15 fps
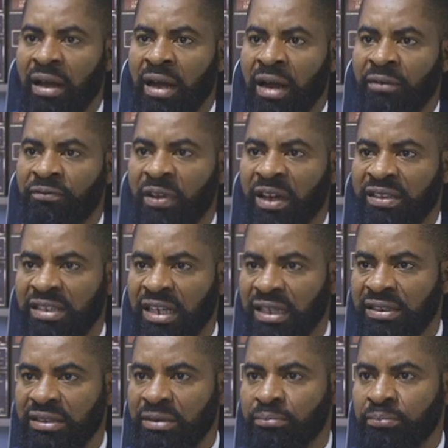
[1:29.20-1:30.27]

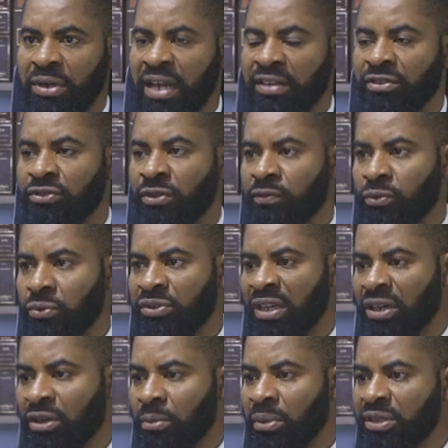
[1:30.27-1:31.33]
affected prices of goods
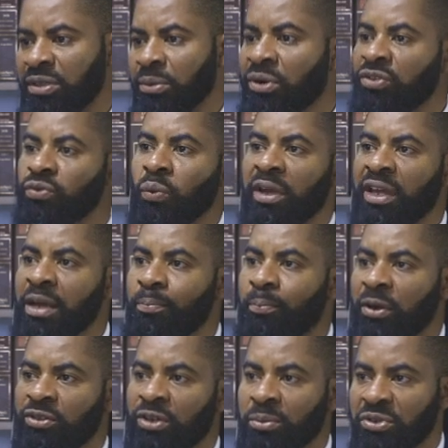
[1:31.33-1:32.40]
and commodities because we
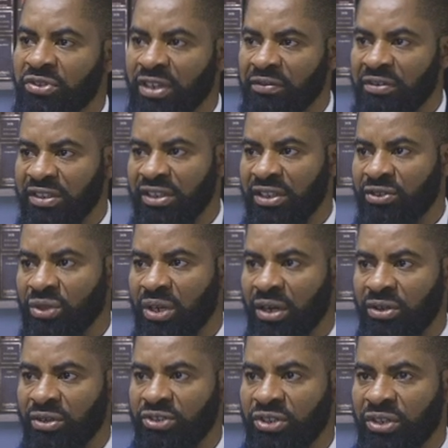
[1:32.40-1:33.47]
import almost everything into the
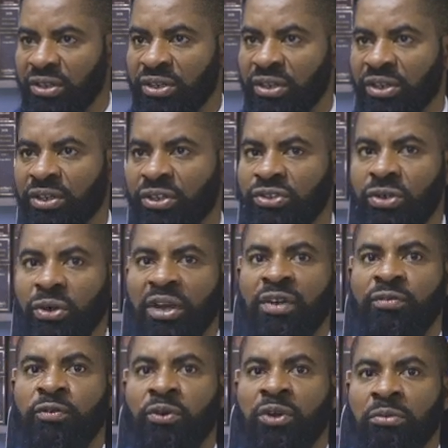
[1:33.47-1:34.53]
country. So
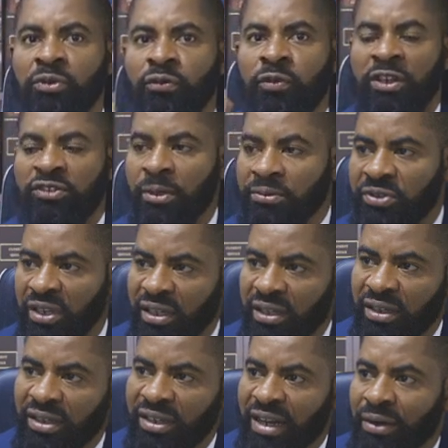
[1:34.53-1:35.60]
if you remove fuel subsidy
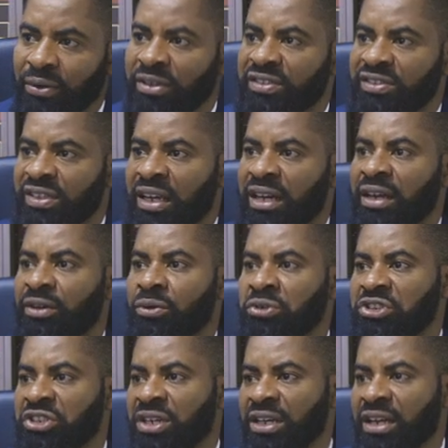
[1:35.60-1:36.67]
that was
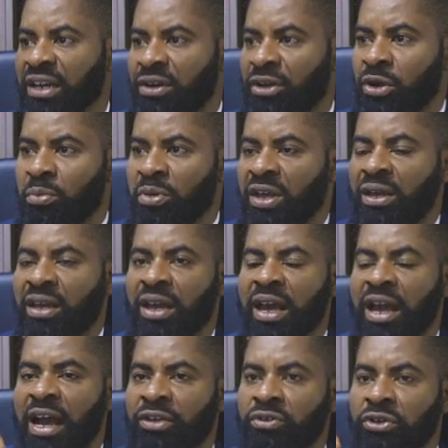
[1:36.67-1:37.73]
cushioning the economy
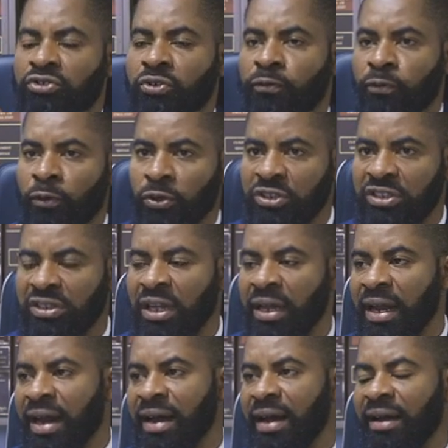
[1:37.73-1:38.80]
and you also float the
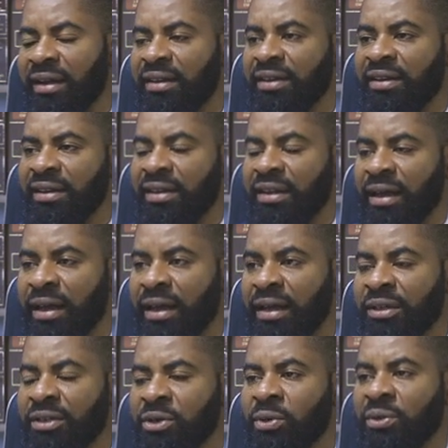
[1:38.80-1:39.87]
naira,
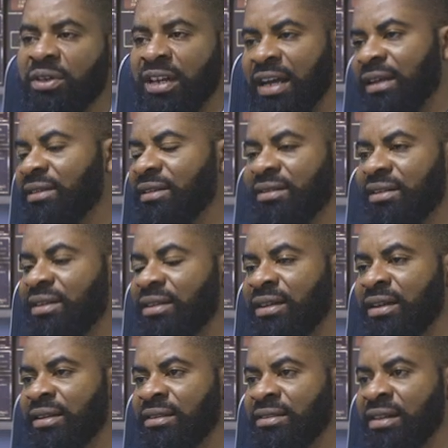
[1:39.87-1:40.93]
then
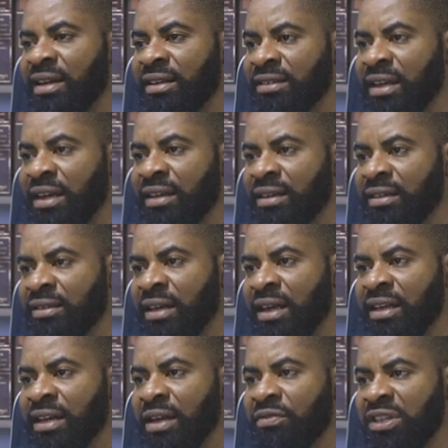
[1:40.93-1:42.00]
the
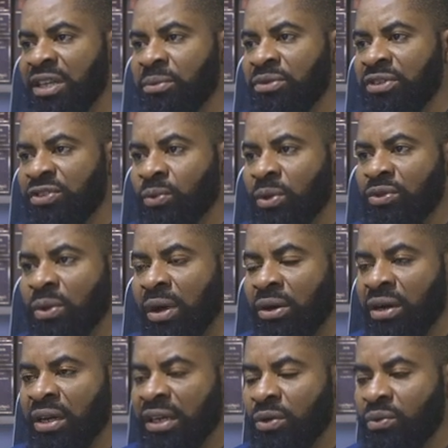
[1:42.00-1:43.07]
inevitable is what we are
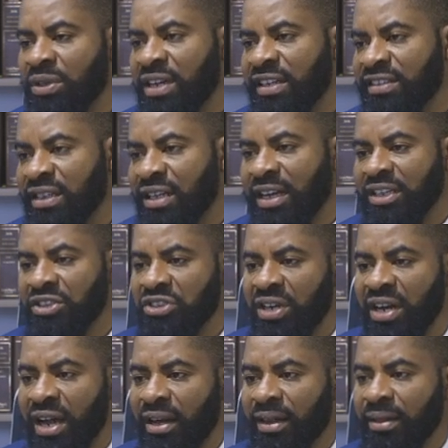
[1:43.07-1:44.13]
currently witnessing in
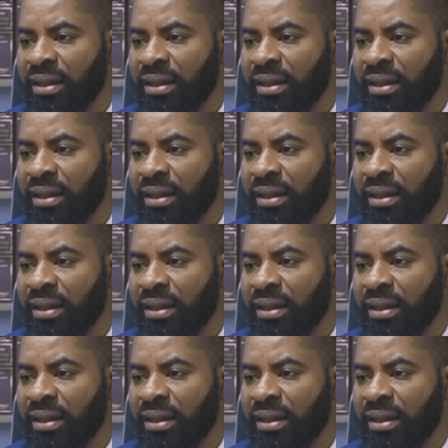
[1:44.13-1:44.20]
Nigeria.